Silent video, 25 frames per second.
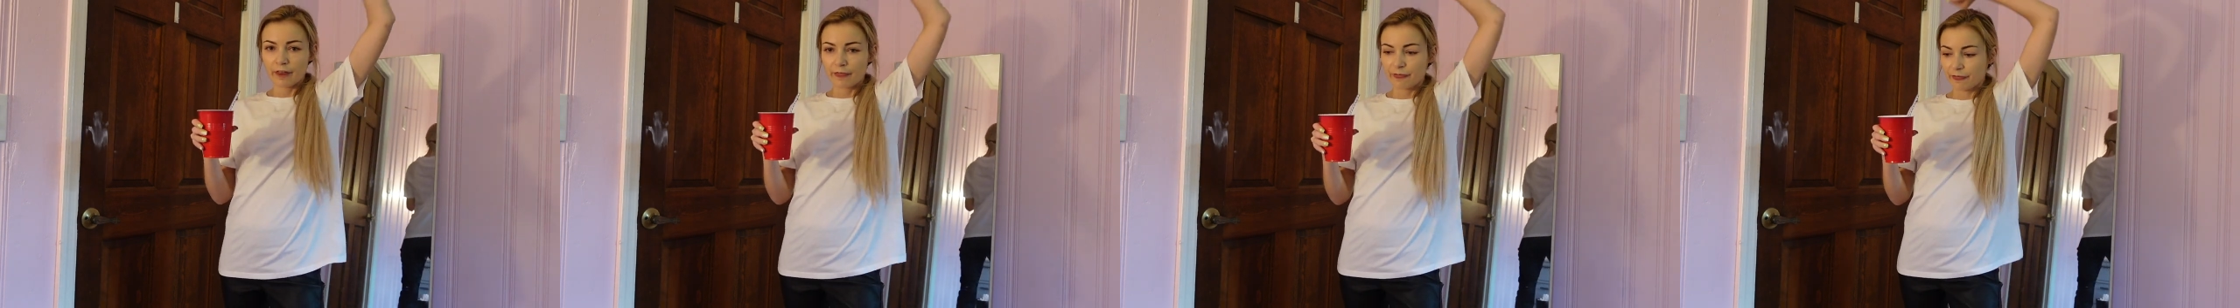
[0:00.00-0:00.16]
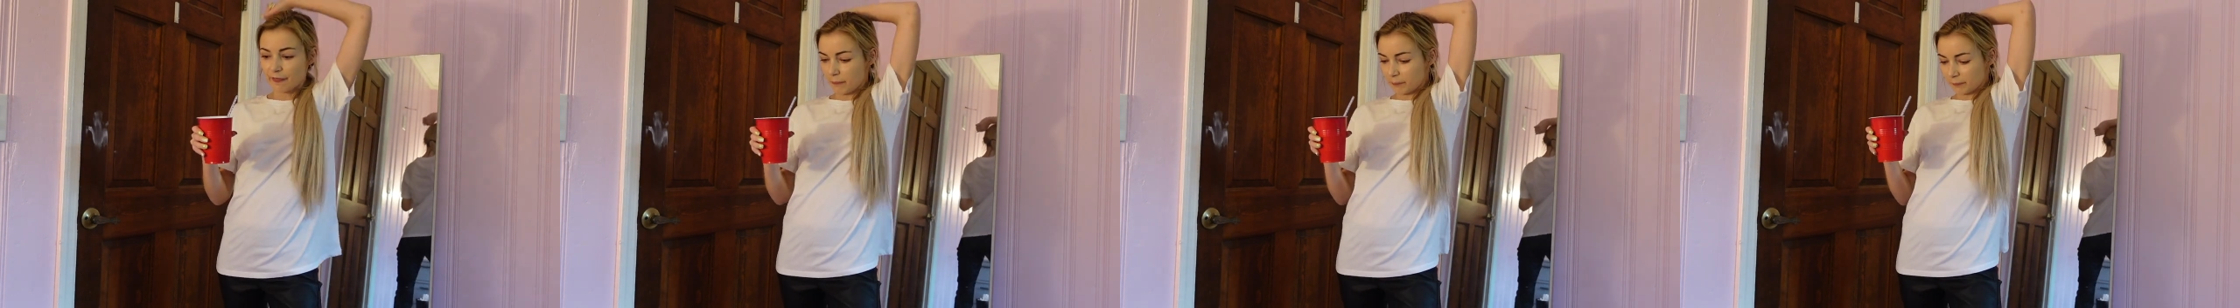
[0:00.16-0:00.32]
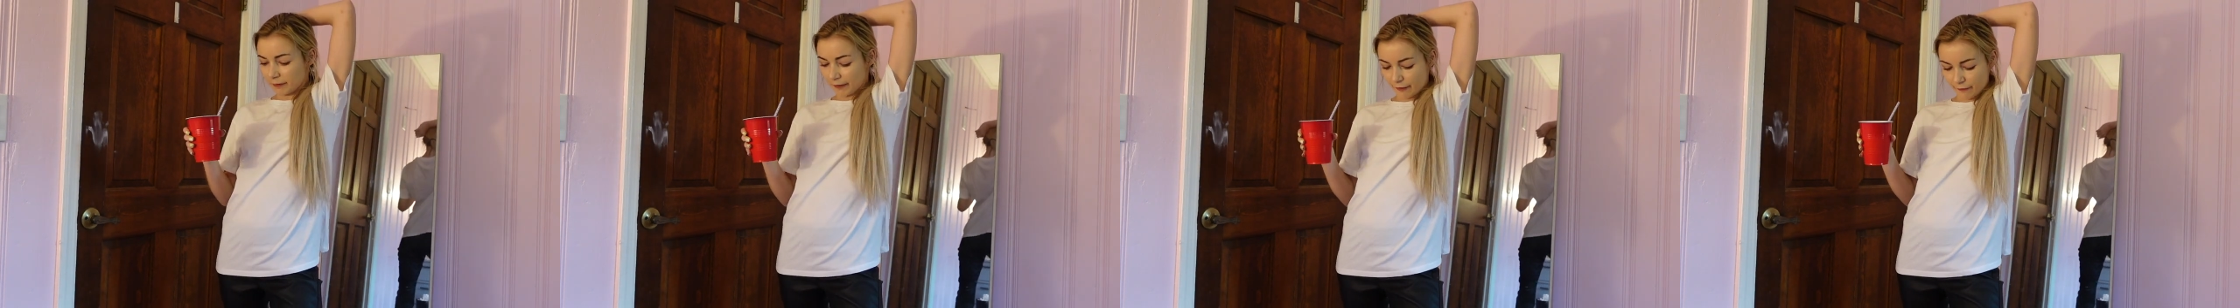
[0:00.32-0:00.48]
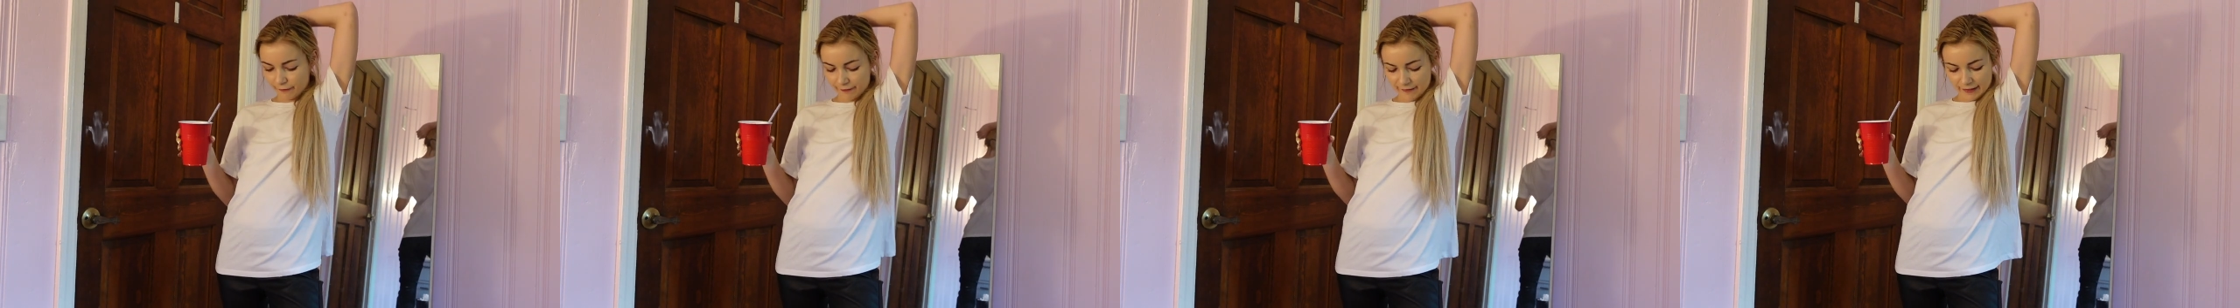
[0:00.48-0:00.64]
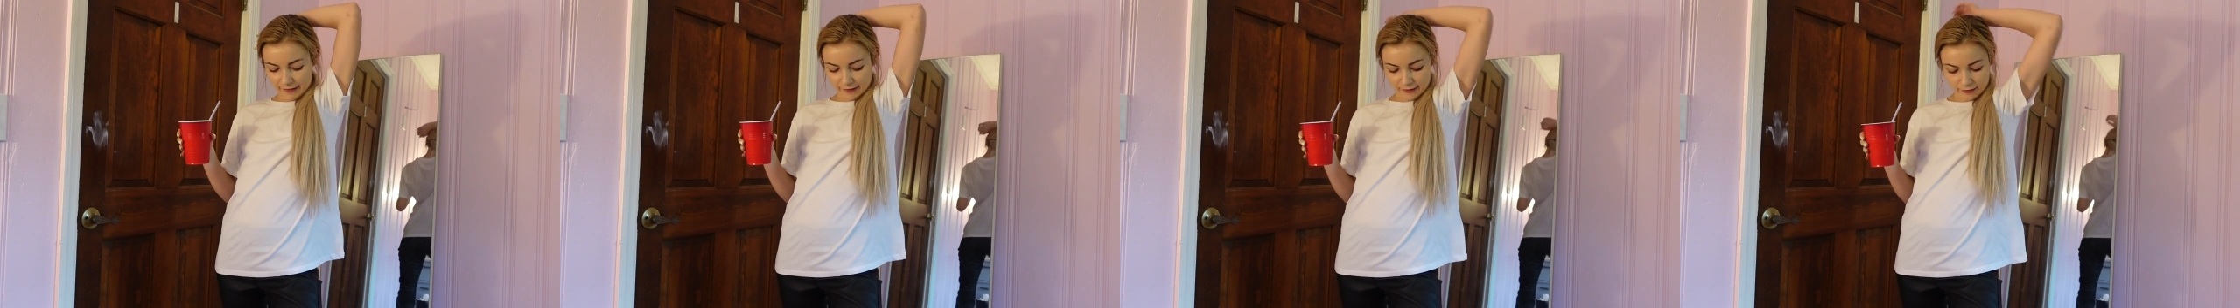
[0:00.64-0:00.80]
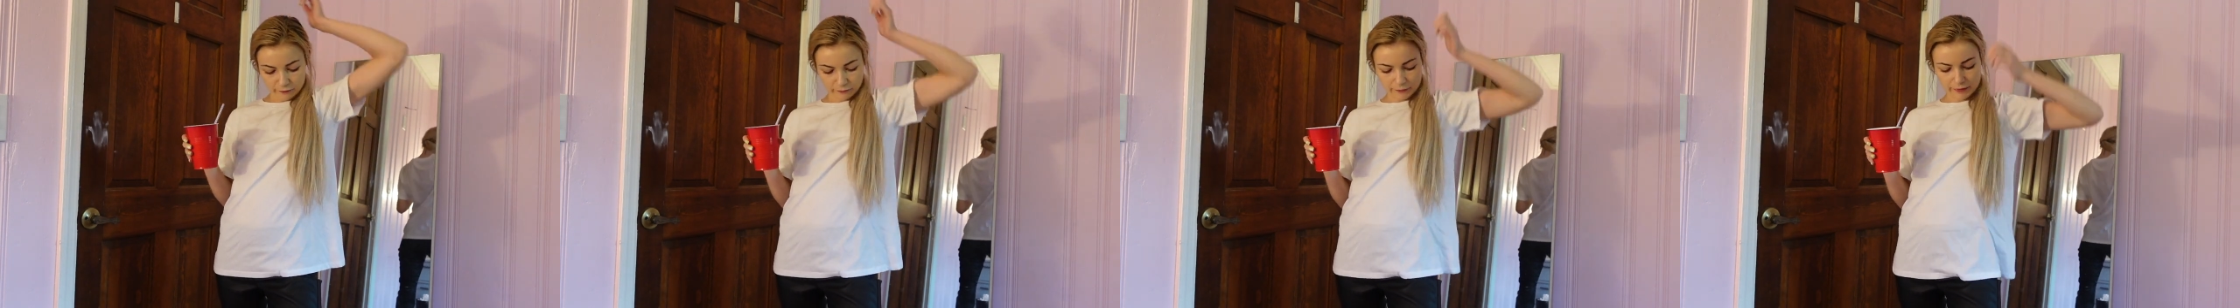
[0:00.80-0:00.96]
Thumbnail
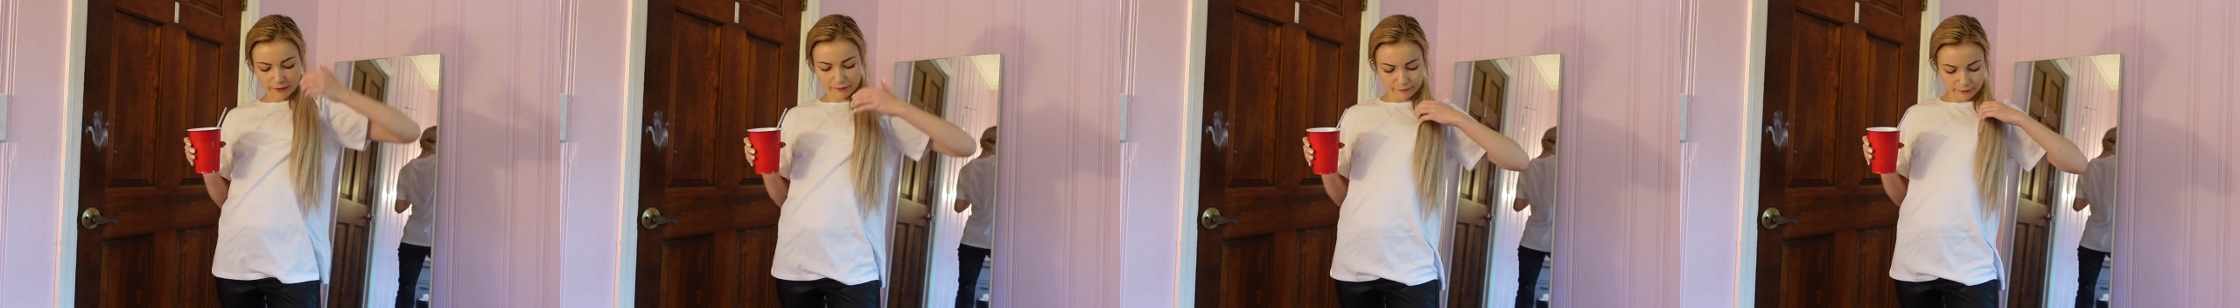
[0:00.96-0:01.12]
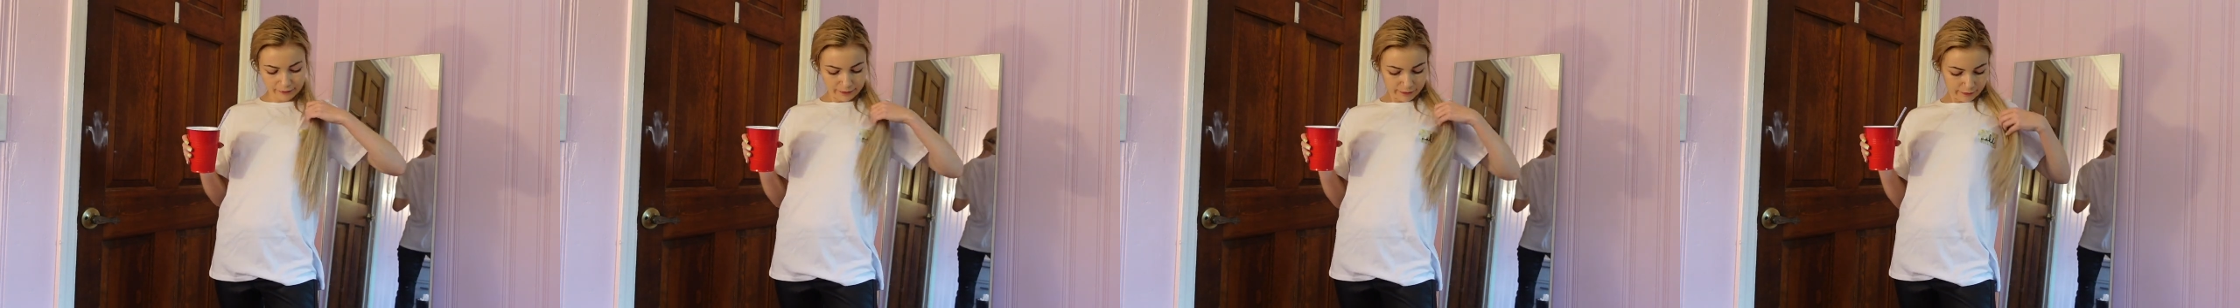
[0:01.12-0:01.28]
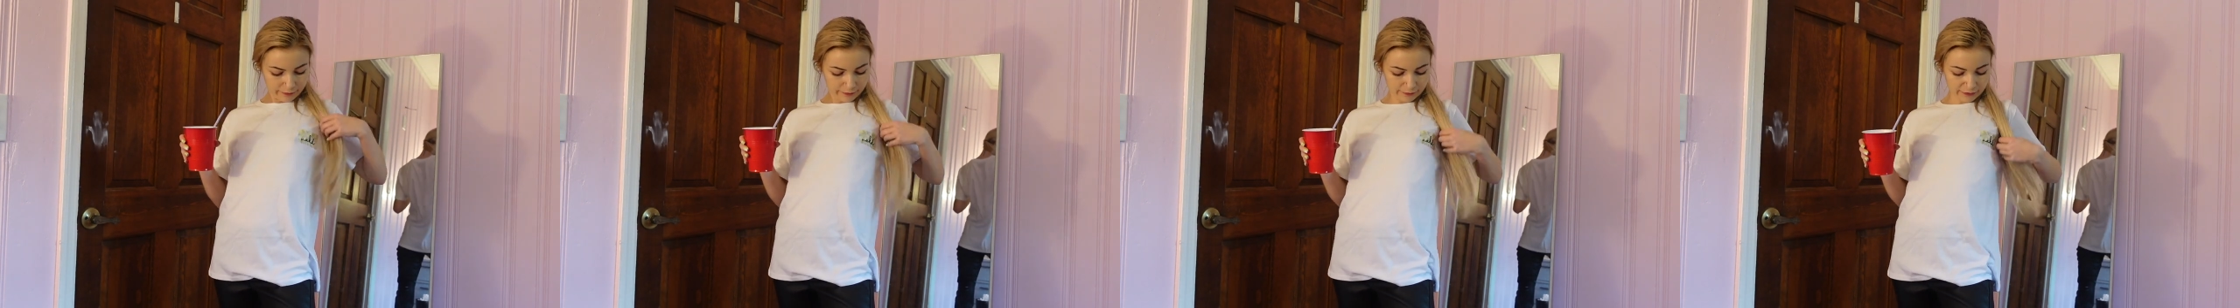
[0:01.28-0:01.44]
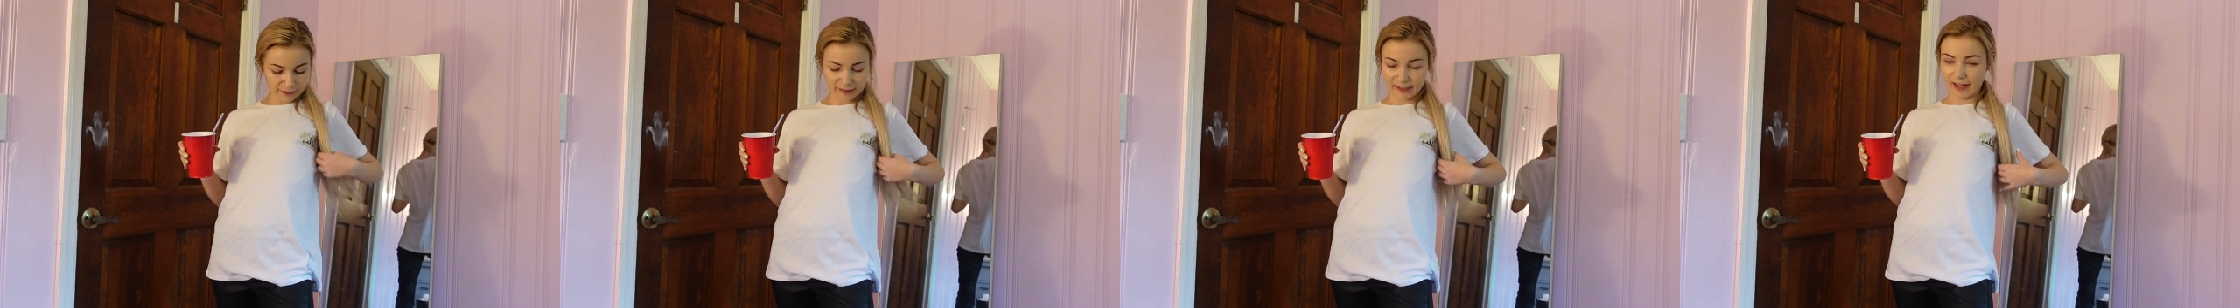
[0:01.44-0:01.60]
thing, I